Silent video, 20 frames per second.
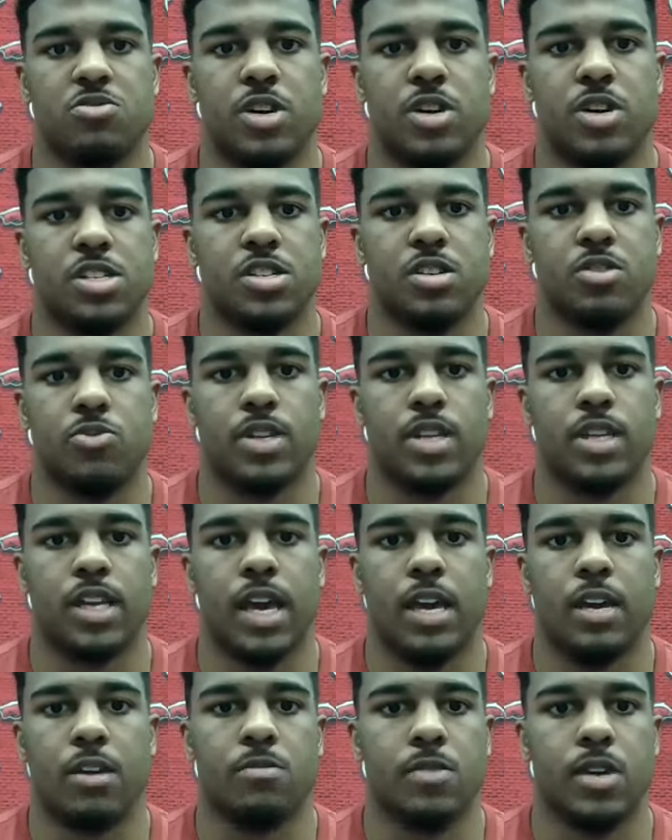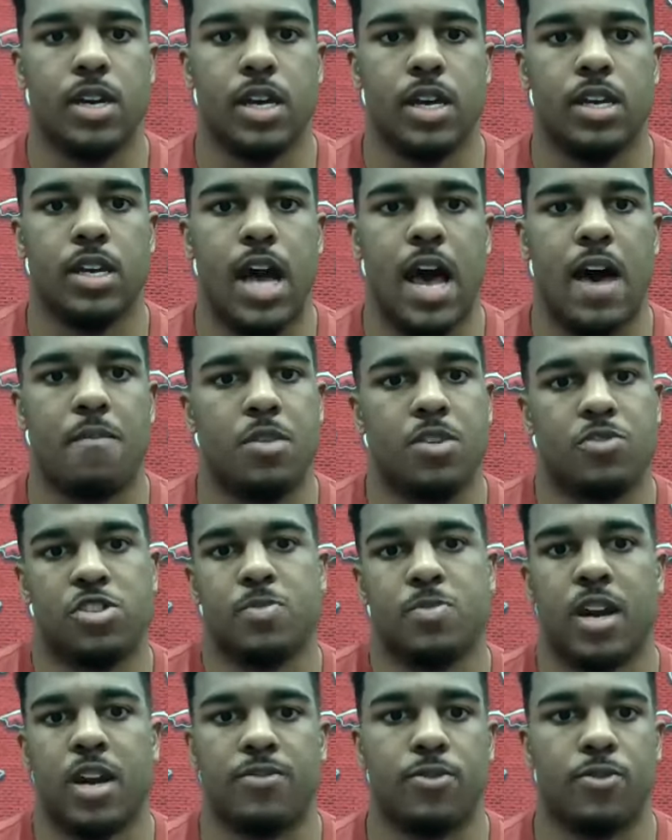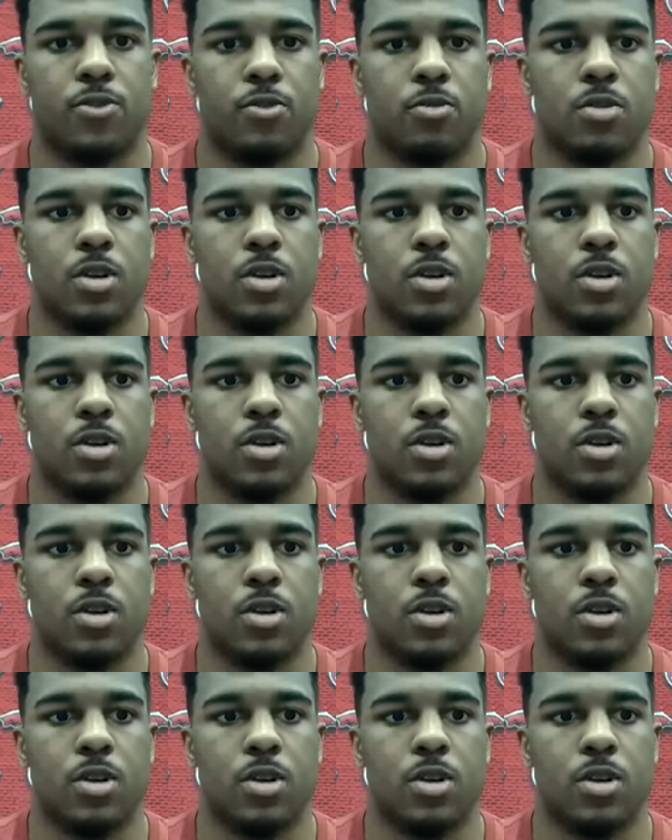win the game, and I have much respect for him.